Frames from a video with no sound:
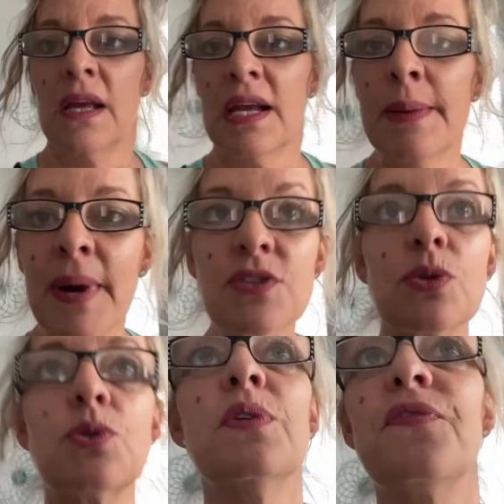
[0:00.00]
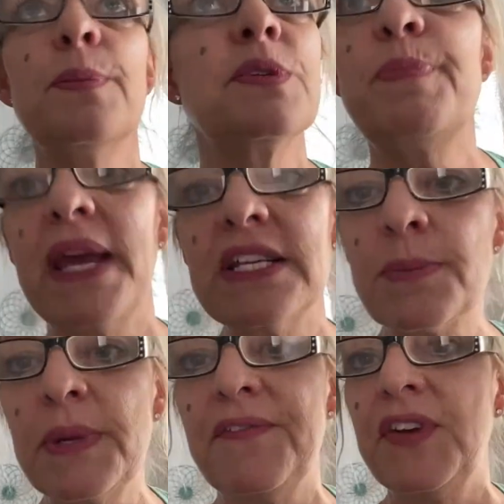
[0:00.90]
He might as well do it from his
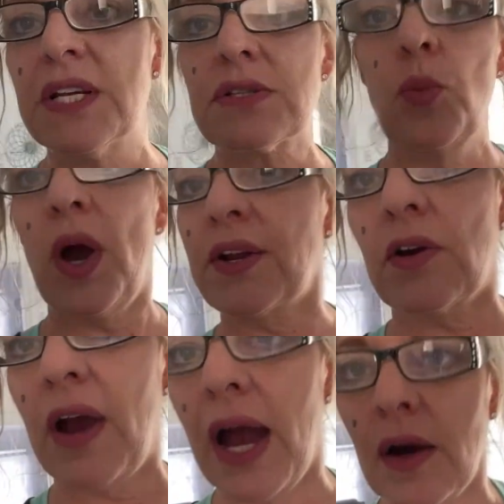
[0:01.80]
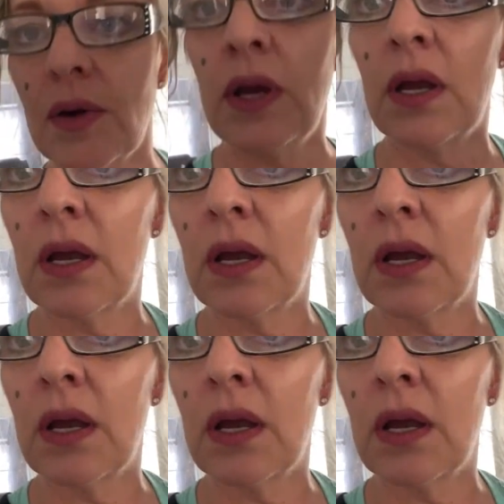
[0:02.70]
basement if he doesn't want a crowd.